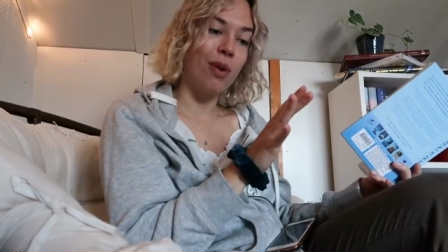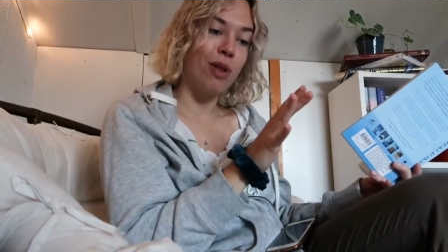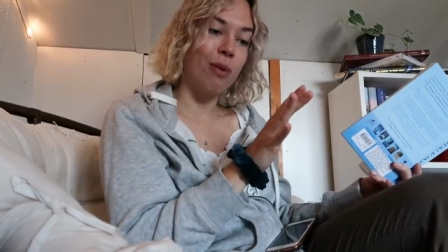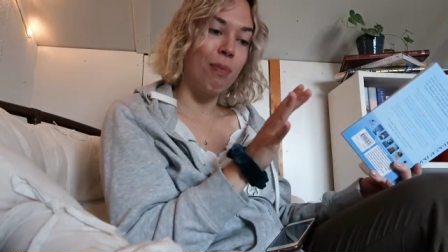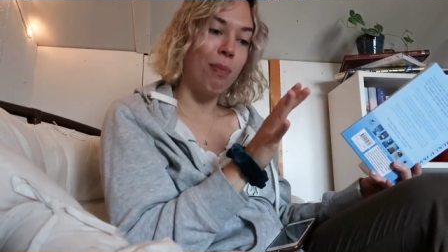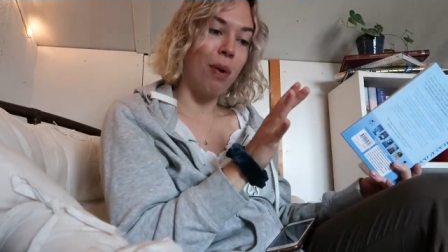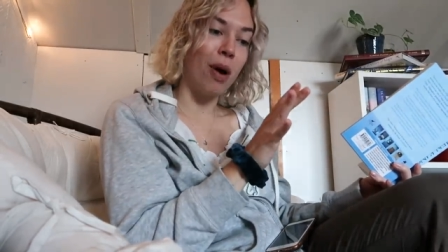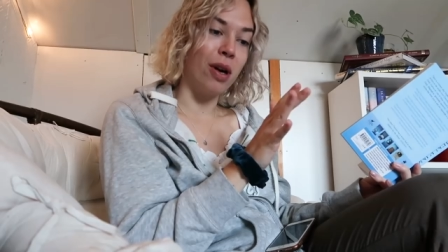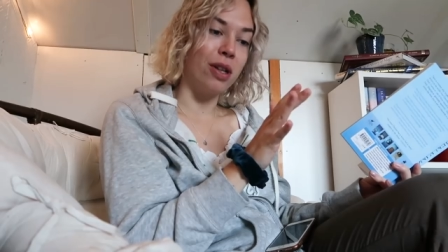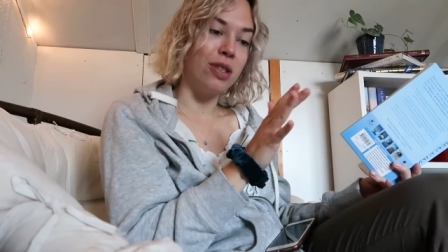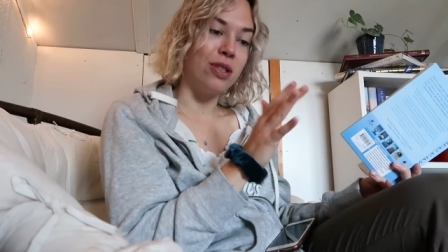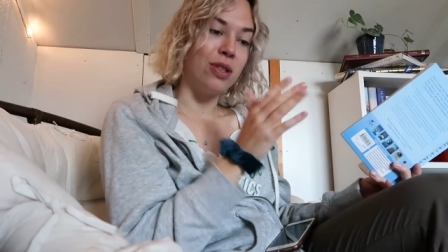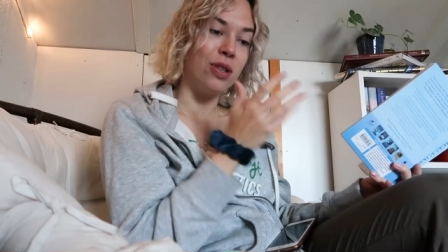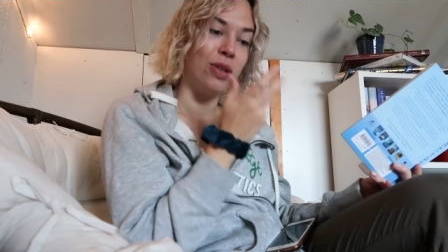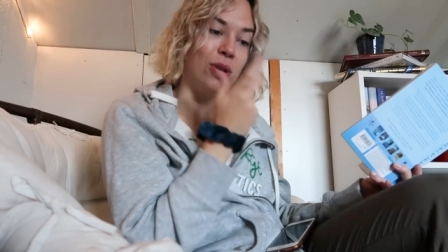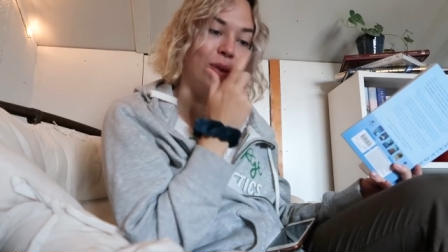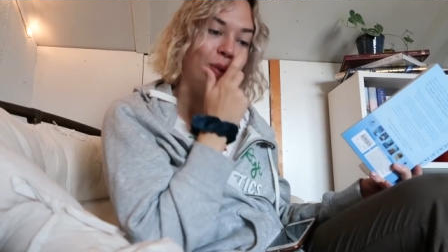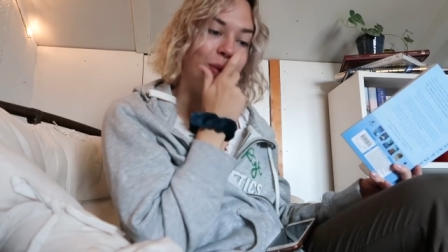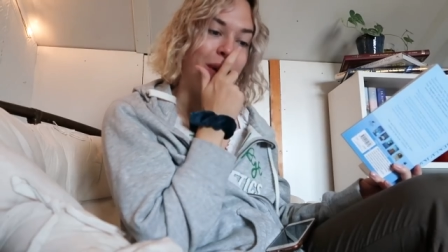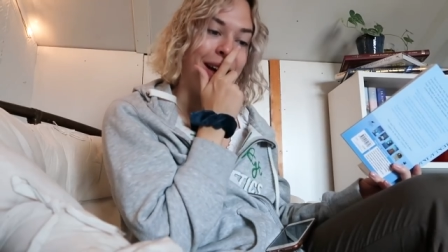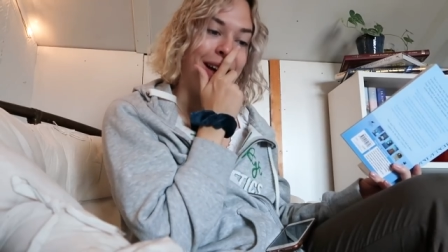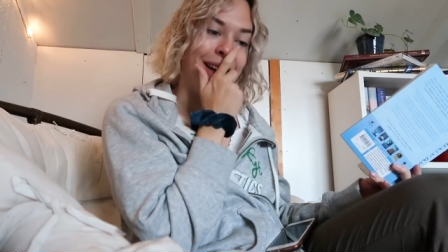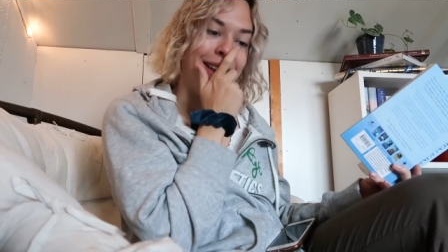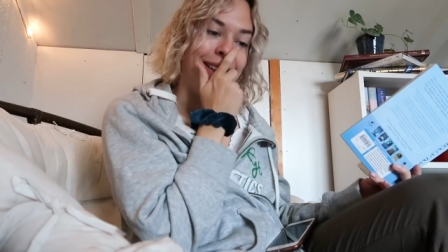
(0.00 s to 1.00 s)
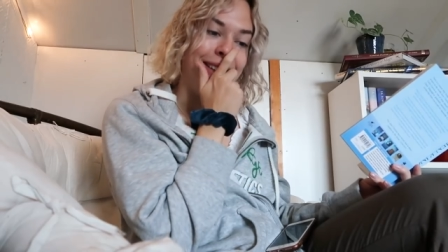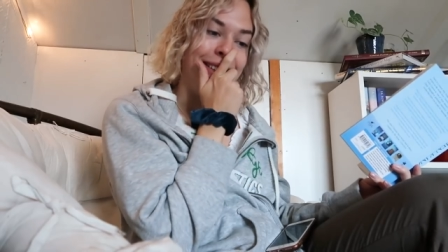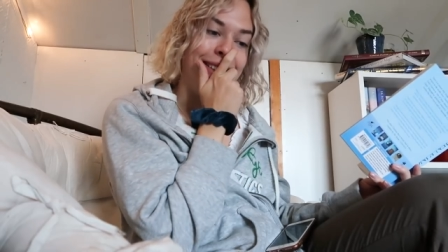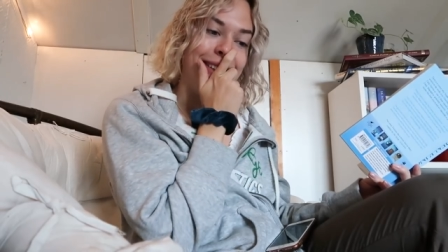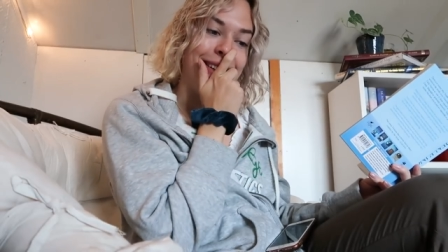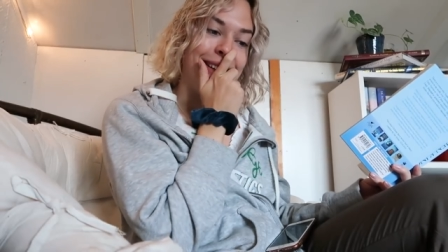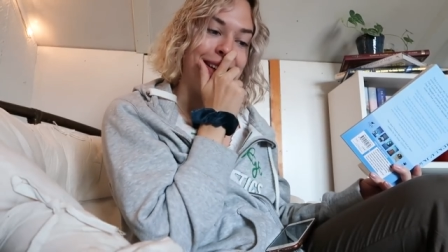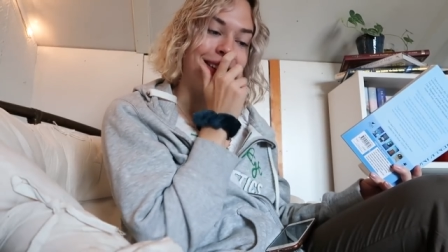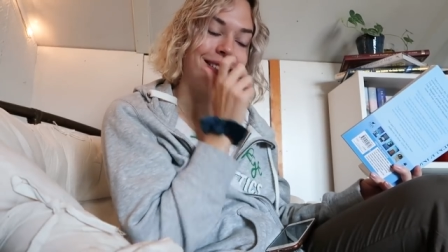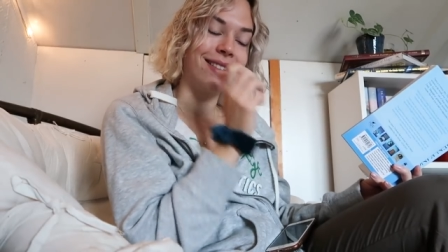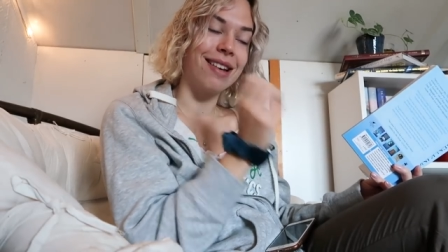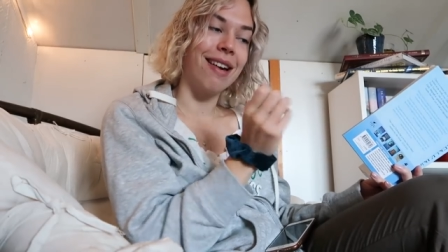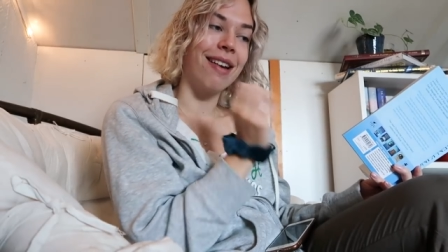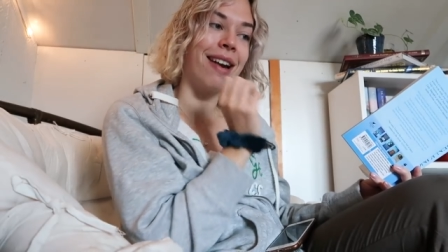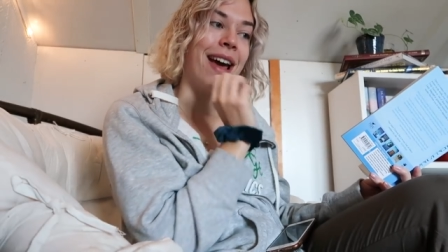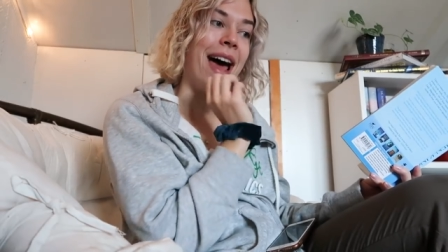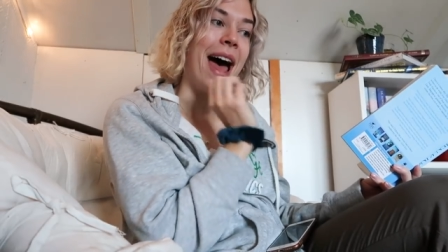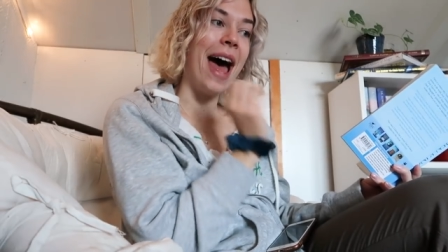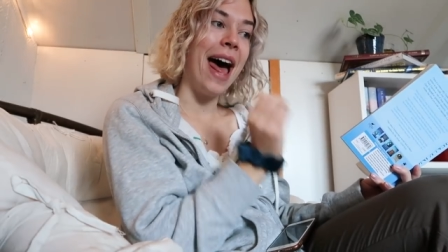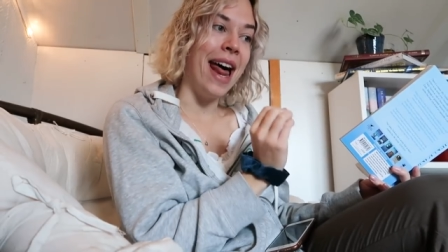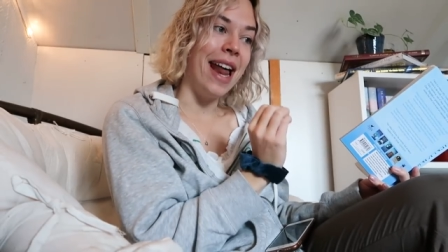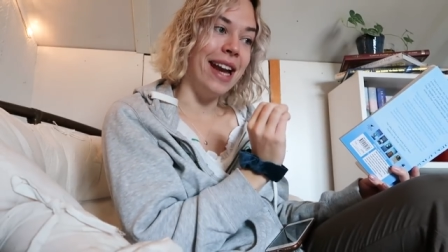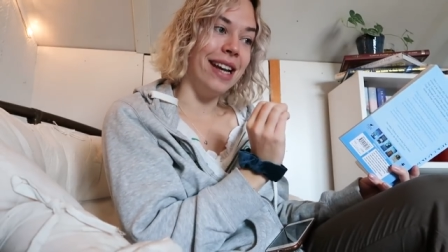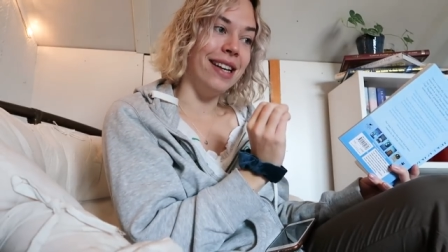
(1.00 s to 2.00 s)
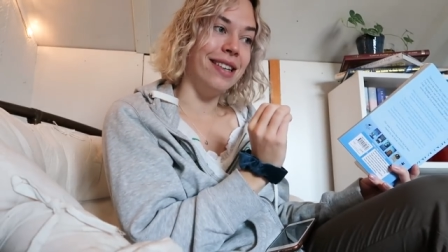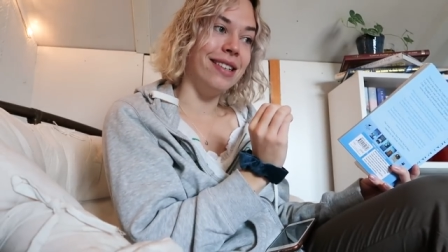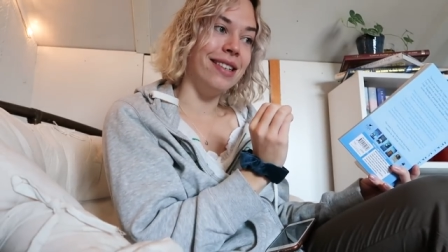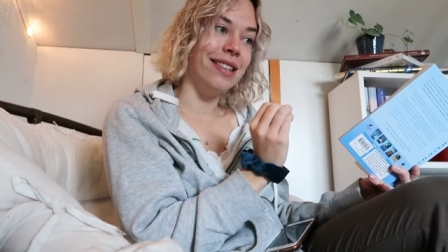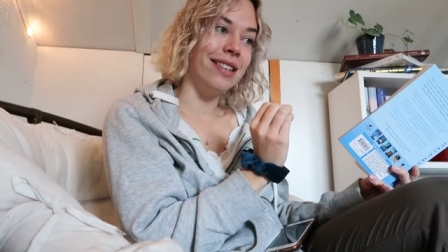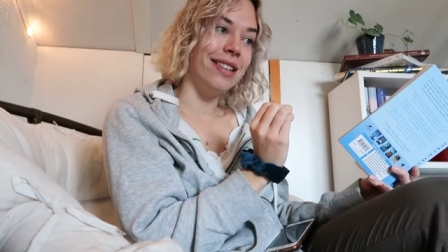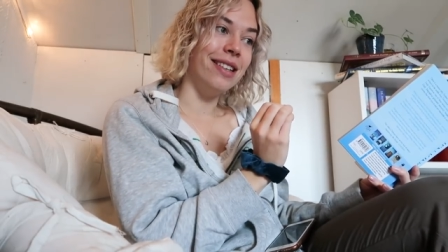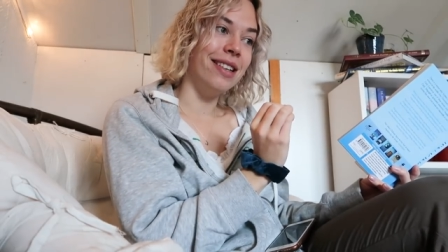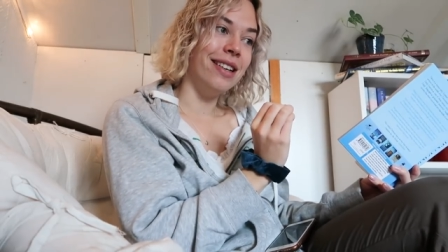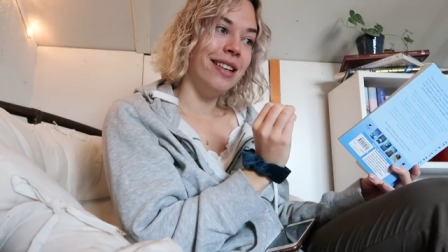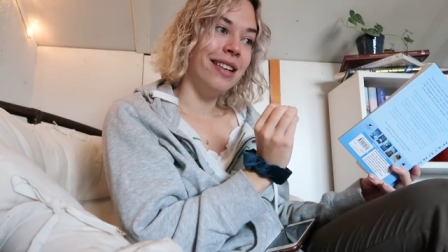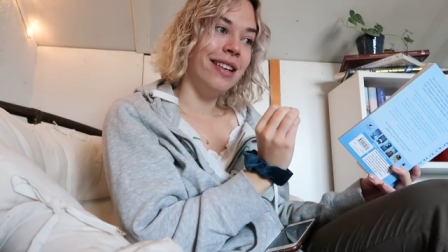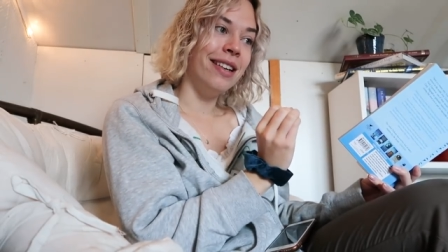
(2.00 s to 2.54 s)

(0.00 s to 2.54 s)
with part two and it's gonna end,